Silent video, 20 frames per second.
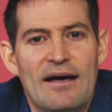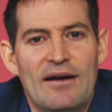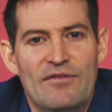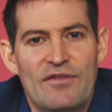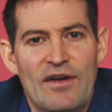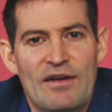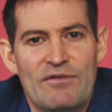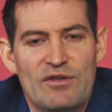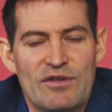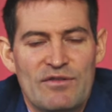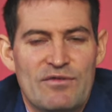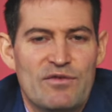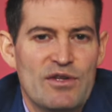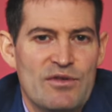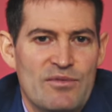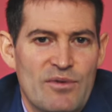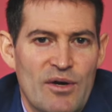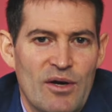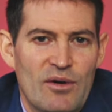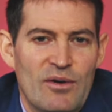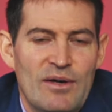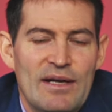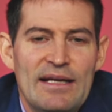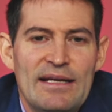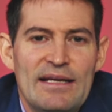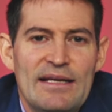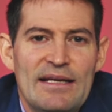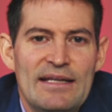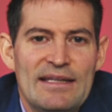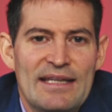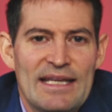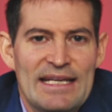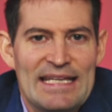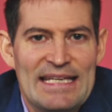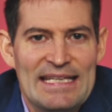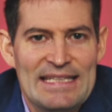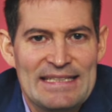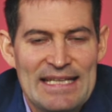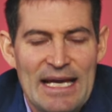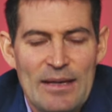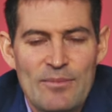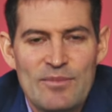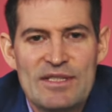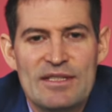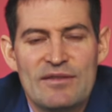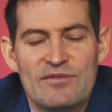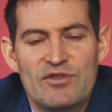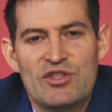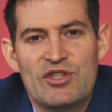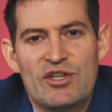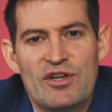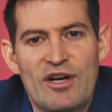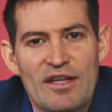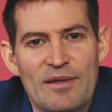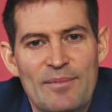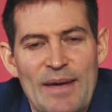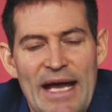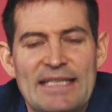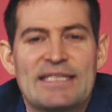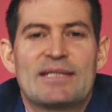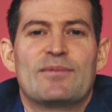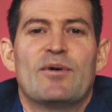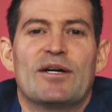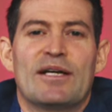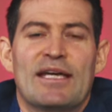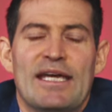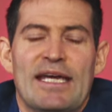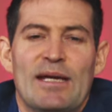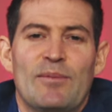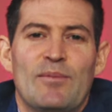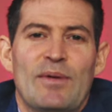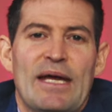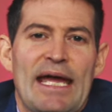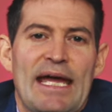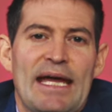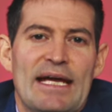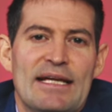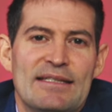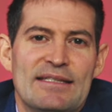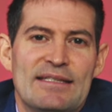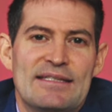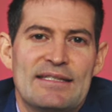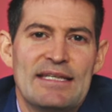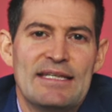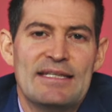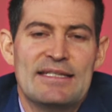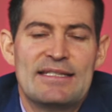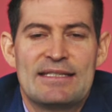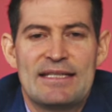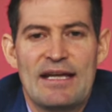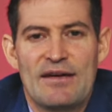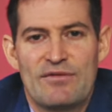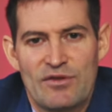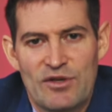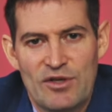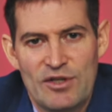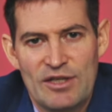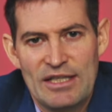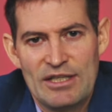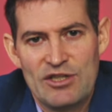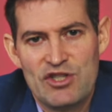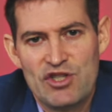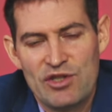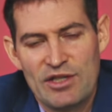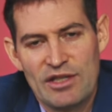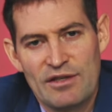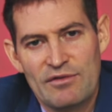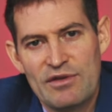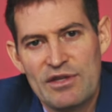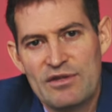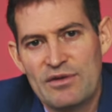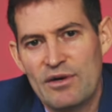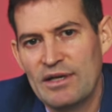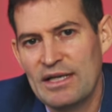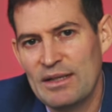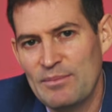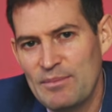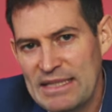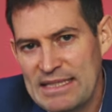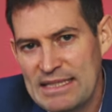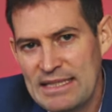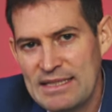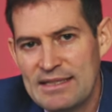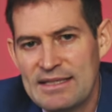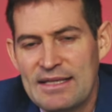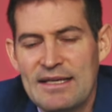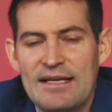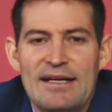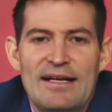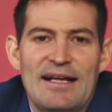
of every free throw that he attempts. If you turn on the basketball game and see Steph Curry shooting a free throw and he misses,